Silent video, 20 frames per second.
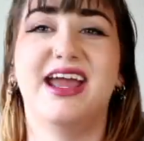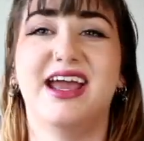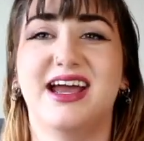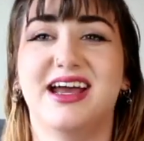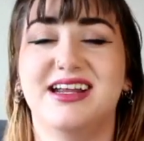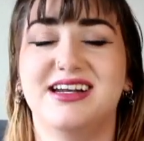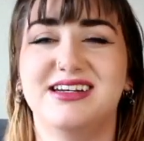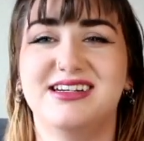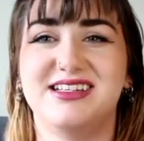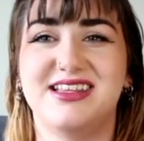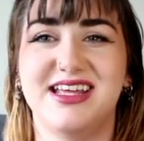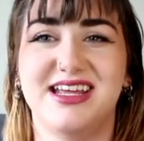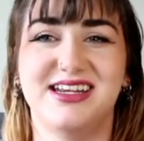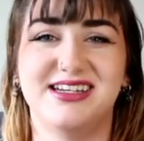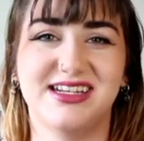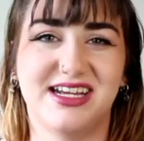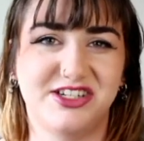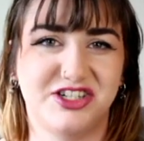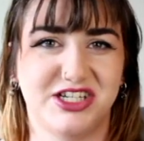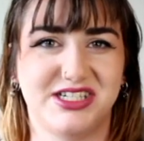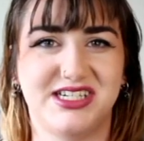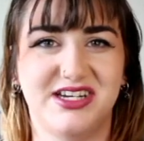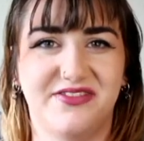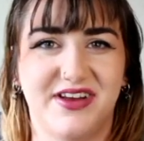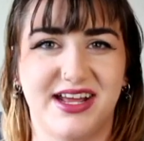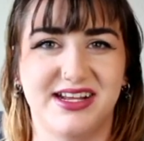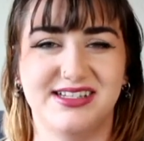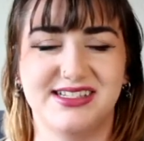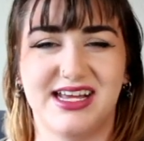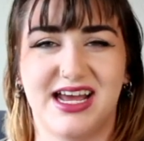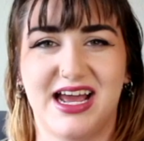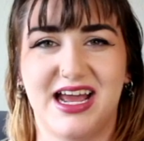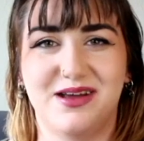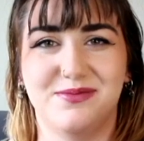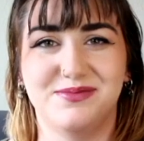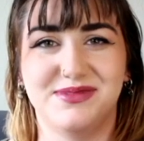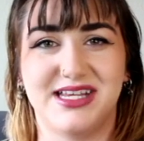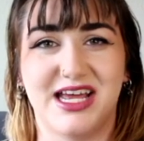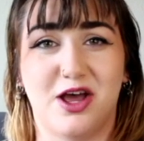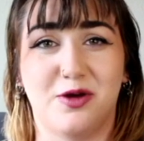And the digestive
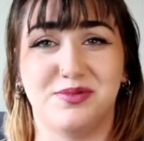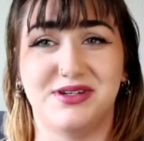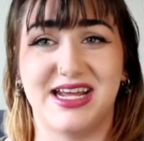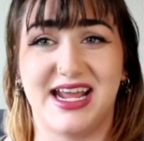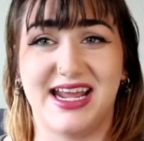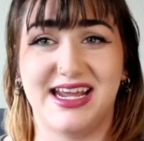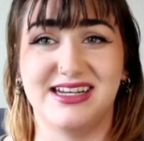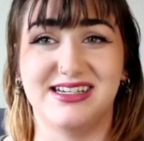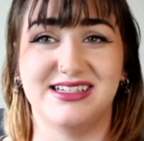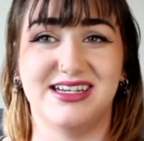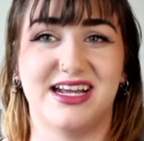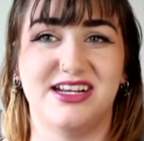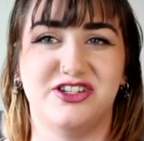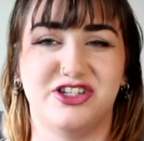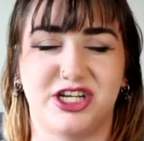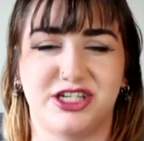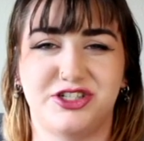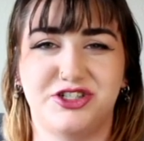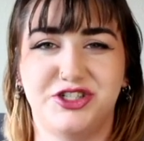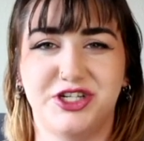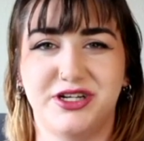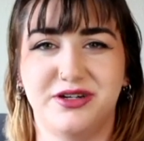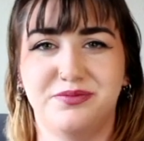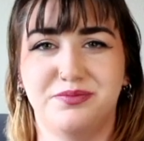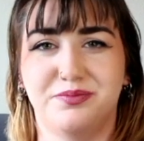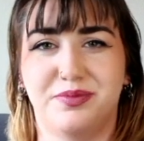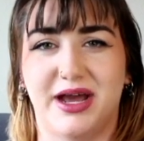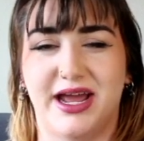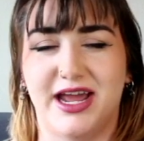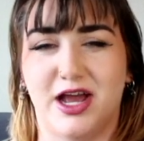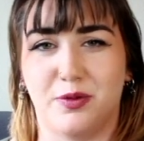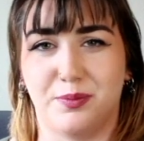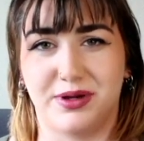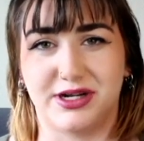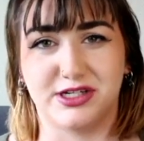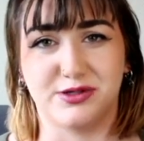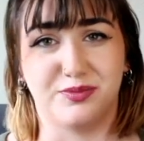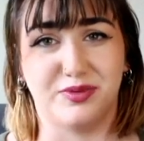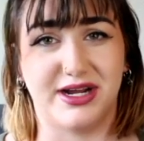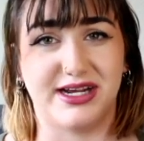enzymes help to aid in digestion by
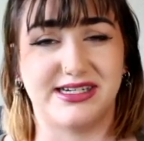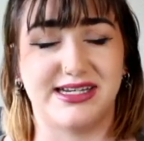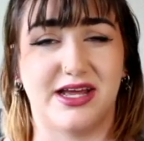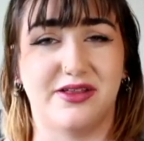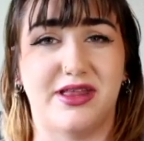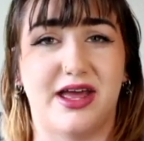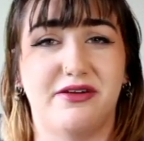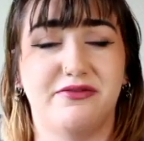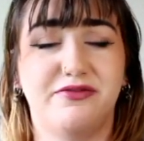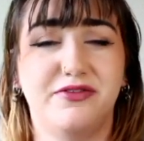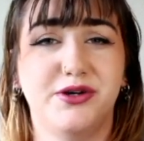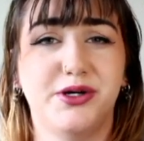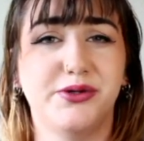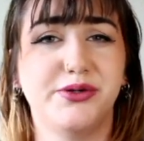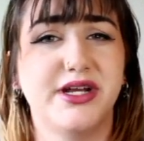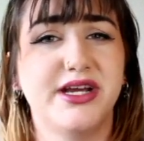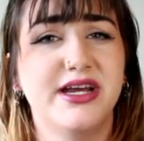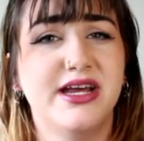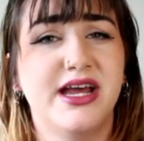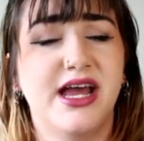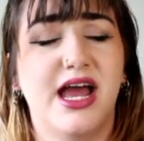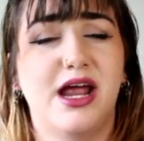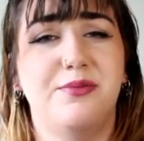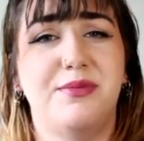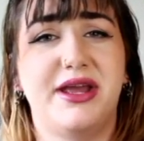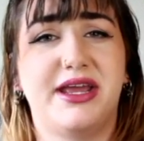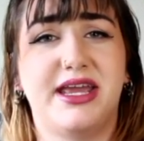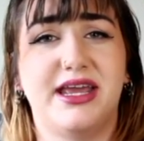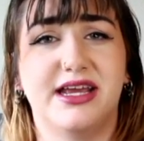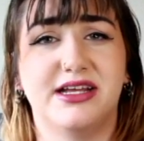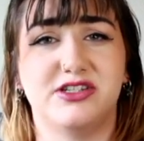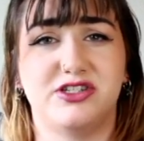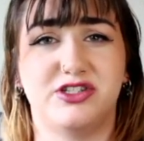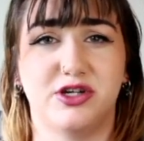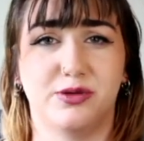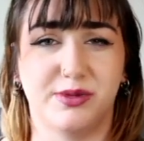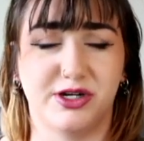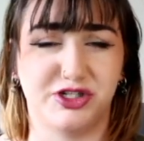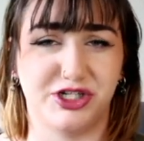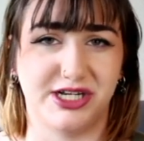helping to break down that food and making it
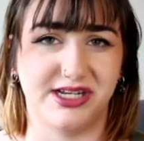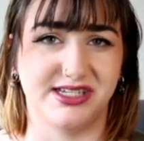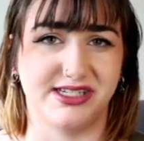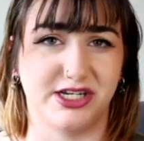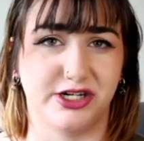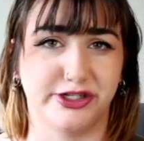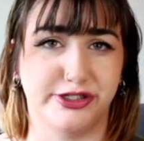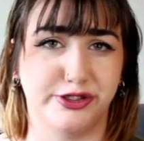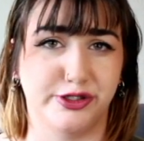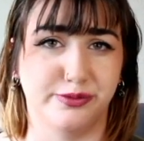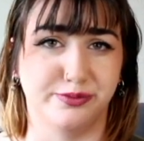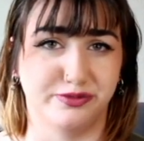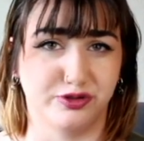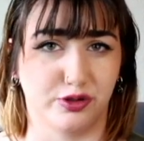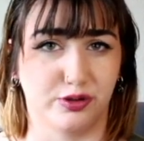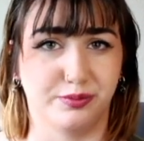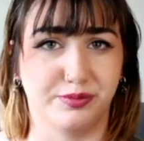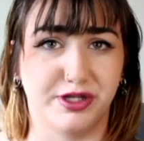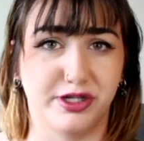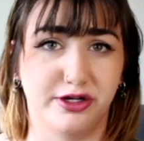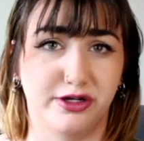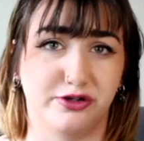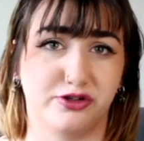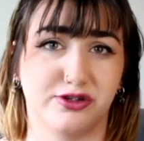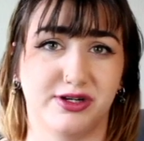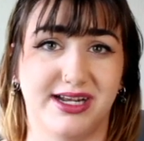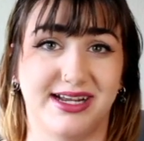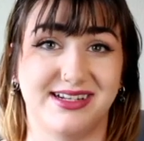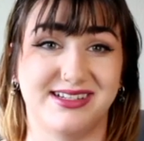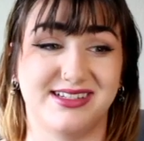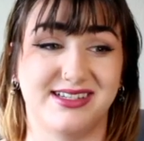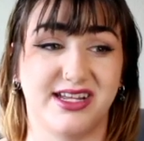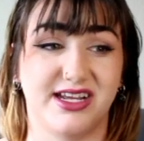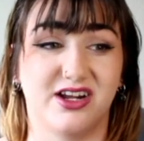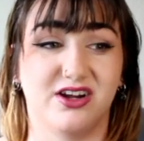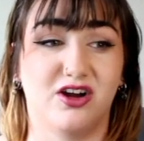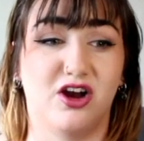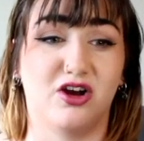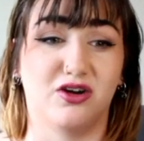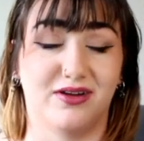so much easier to absorb the nutrients that
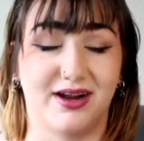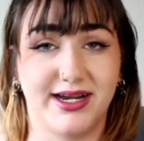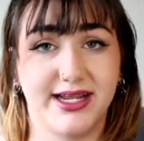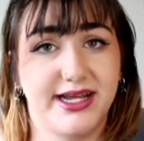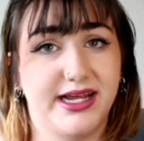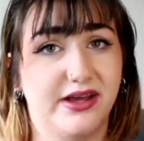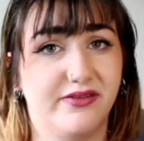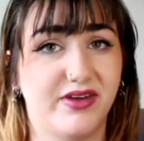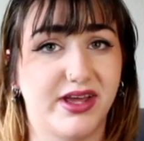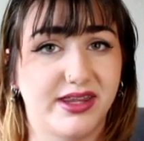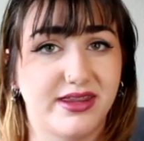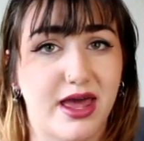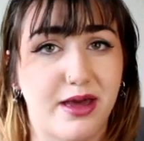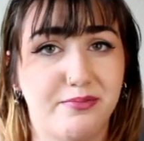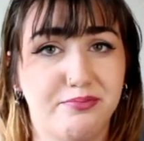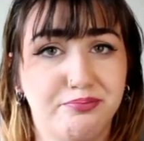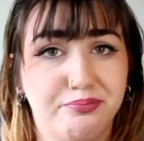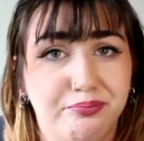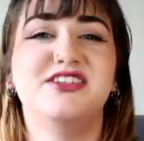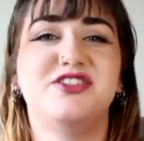you're already giving them.